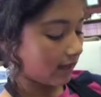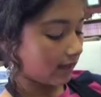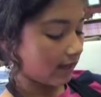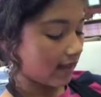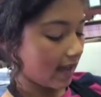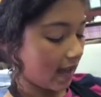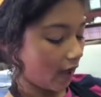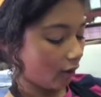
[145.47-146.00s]

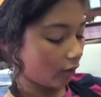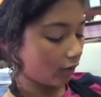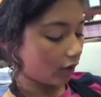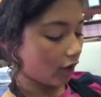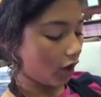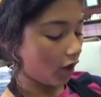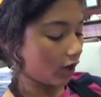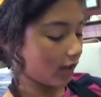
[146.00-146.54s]
Now
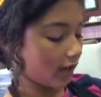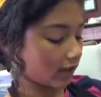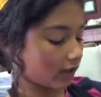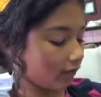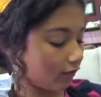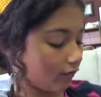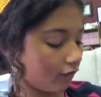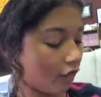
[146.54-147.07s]
the heart
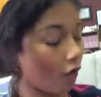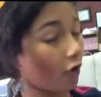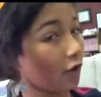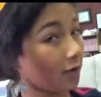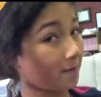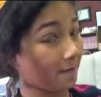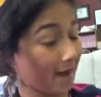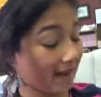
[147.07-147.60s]
has
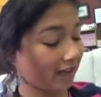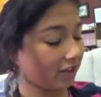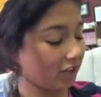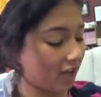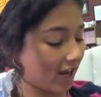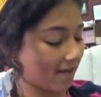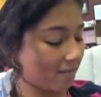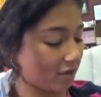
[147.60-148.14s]
four main
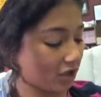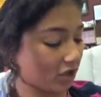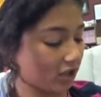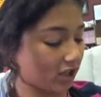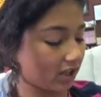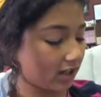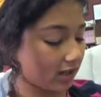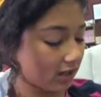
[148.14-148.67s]

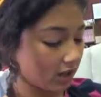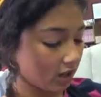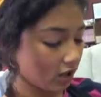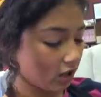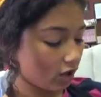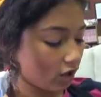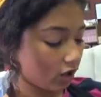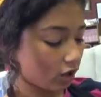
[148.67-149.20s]
chambers,
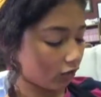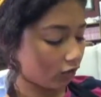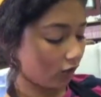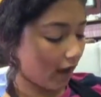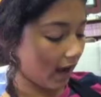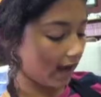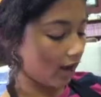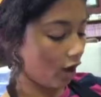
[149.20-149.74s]
the
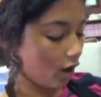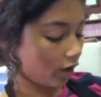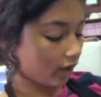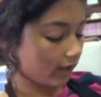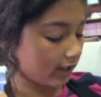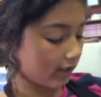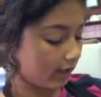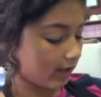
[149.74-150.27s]
right
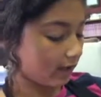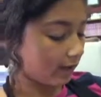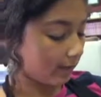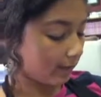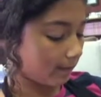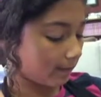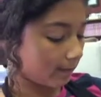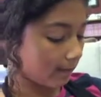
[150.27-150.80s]
area,
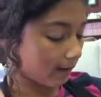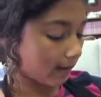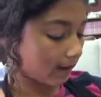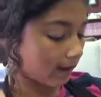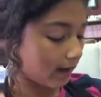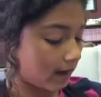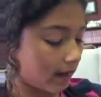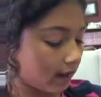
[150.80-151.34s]

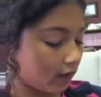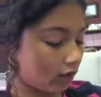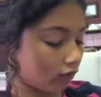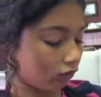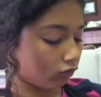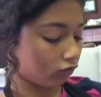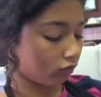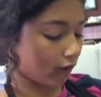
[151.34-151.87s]

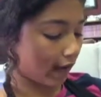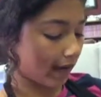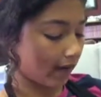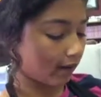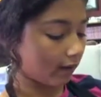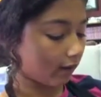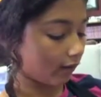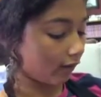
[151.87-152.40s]
the right
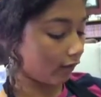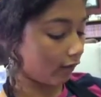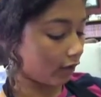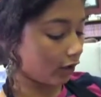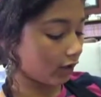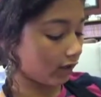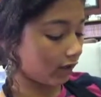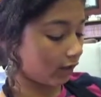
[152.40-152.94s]

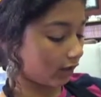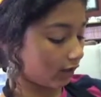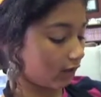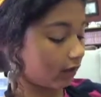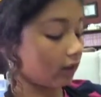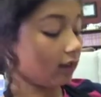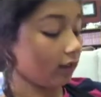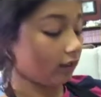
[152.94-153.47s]
verti
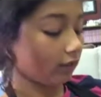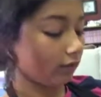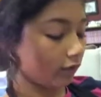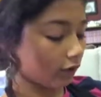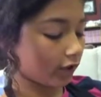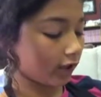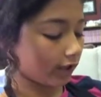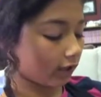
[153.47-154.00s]

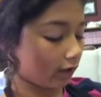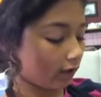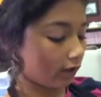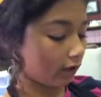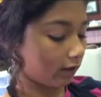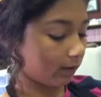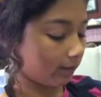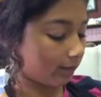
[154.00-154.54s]

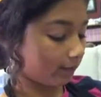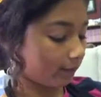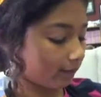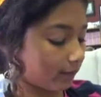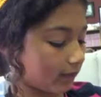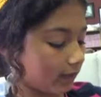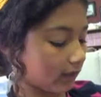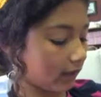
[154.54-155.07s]
vertical,
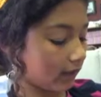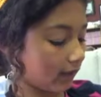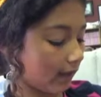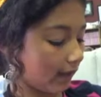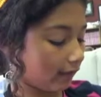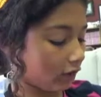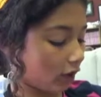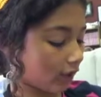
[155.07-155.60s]
the
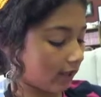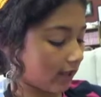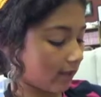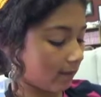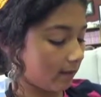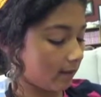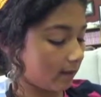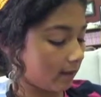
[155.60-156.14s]
left
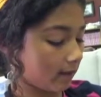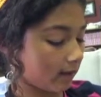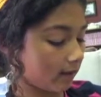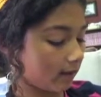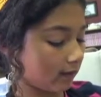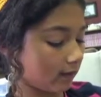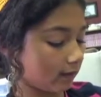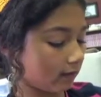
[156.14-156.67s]
RDM,
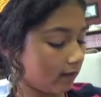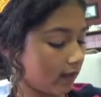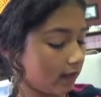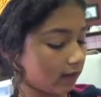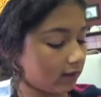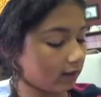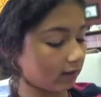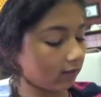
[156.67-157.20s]

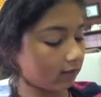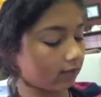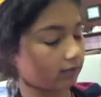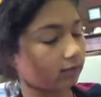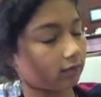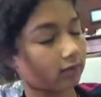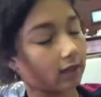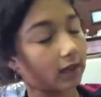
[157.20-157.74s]
and
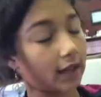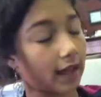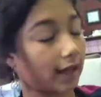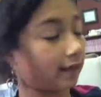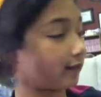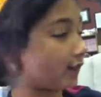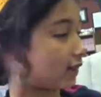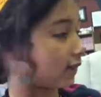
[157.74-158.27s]
the
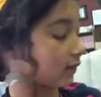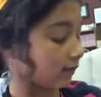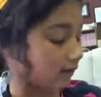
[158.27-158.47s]
left.